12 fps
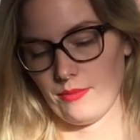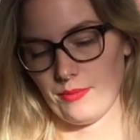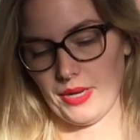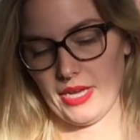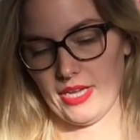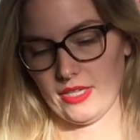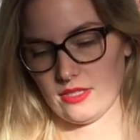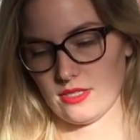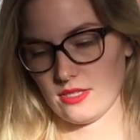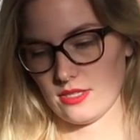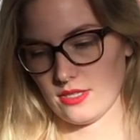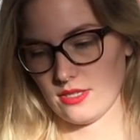
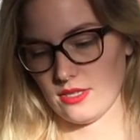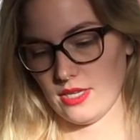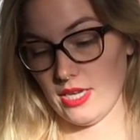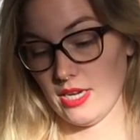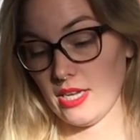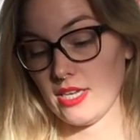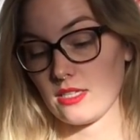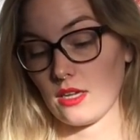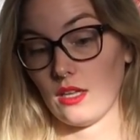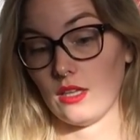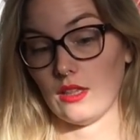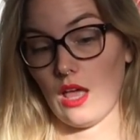But it is
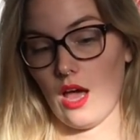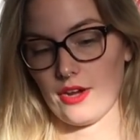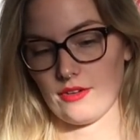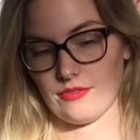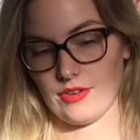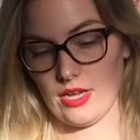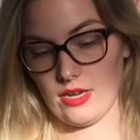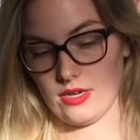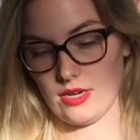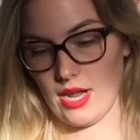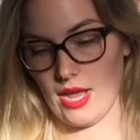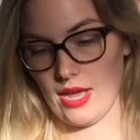a lot of
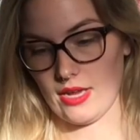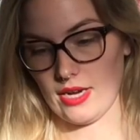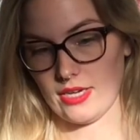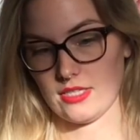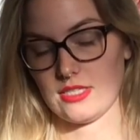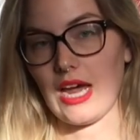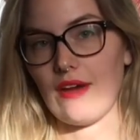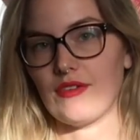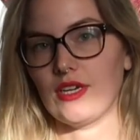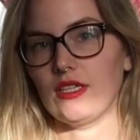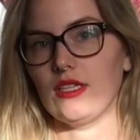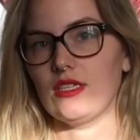fun, and I
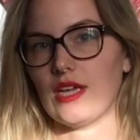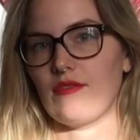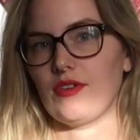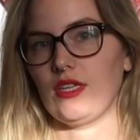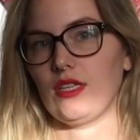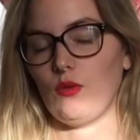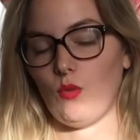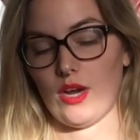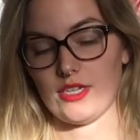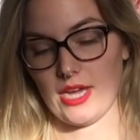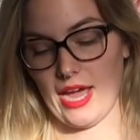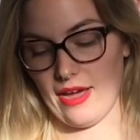definitely, definitely
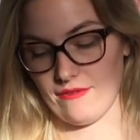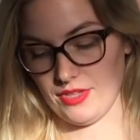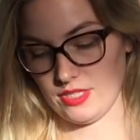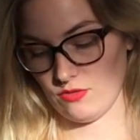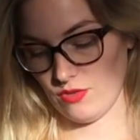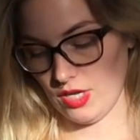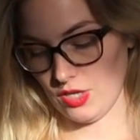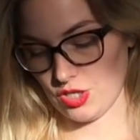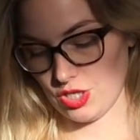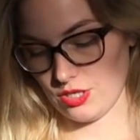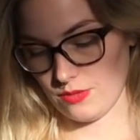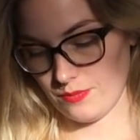want to have this
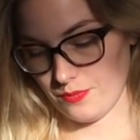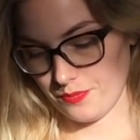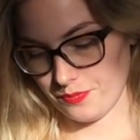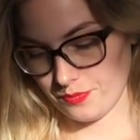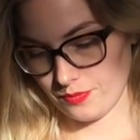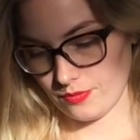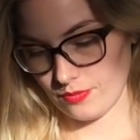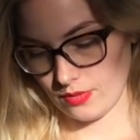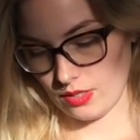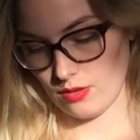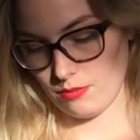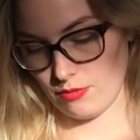finished
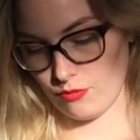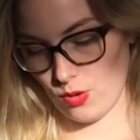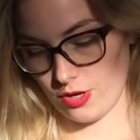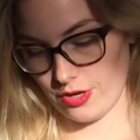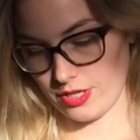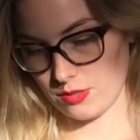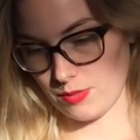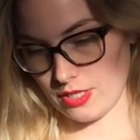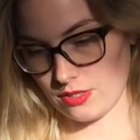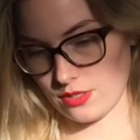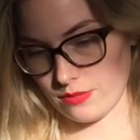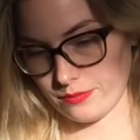before
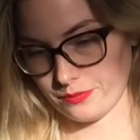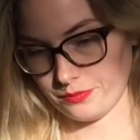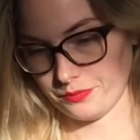Christmas.